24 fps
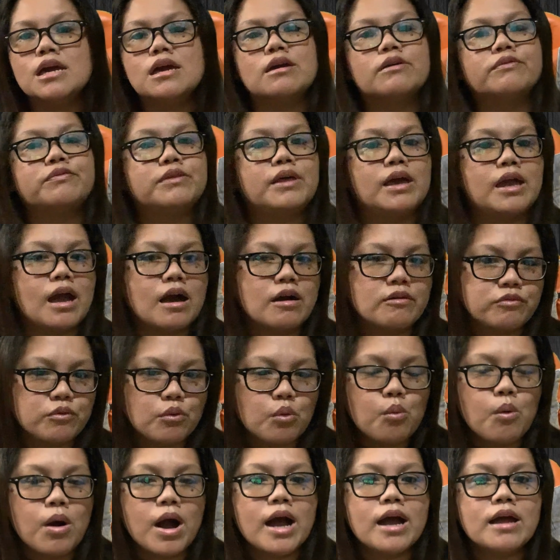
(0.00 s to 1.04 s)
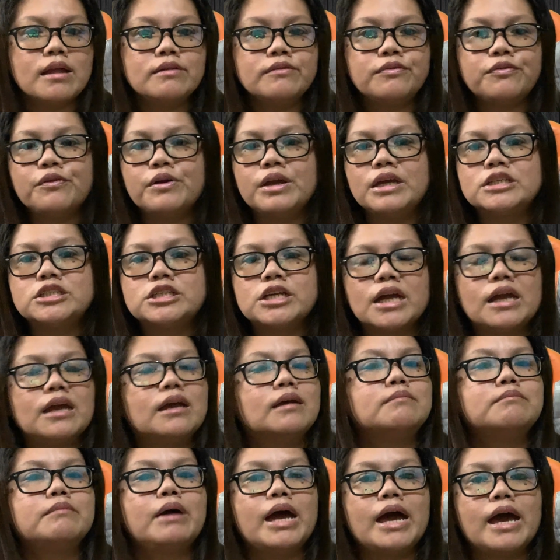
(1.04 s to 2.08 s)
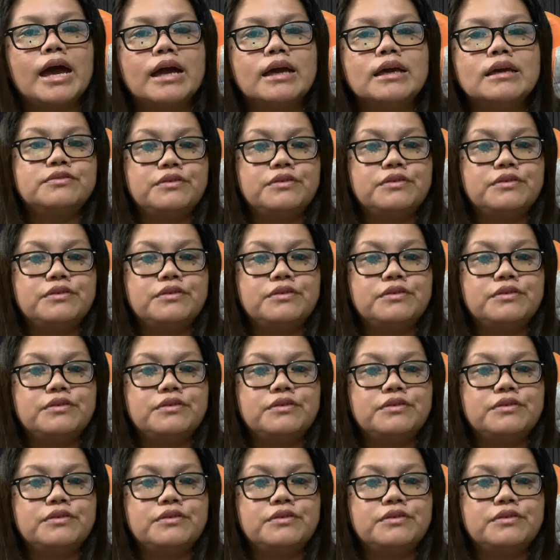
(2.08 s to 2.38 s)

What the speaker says: If they have one free check-in bag,